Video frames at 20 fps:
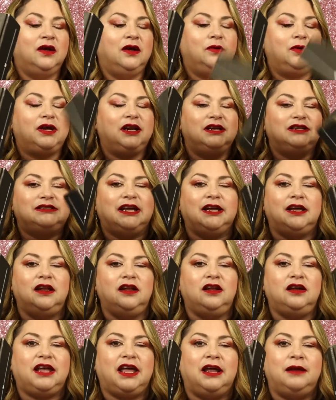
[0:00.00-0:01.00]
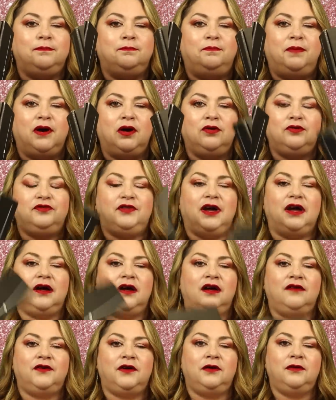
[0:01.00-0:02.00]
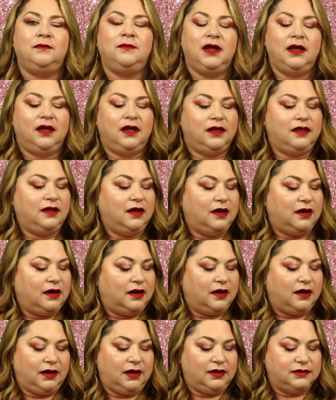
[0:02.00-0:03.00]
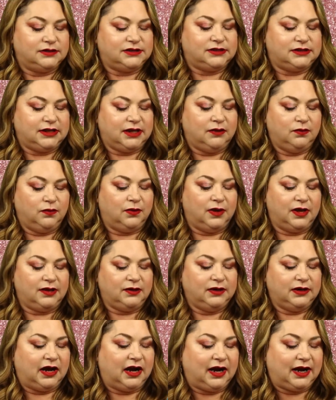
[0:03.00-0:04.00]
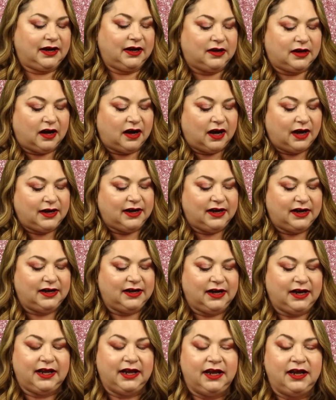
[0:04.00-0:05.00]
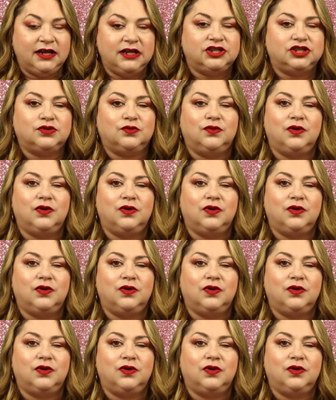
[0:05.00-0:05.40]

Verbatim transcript: We're going to take a look at both of them uh, and see what I got in each.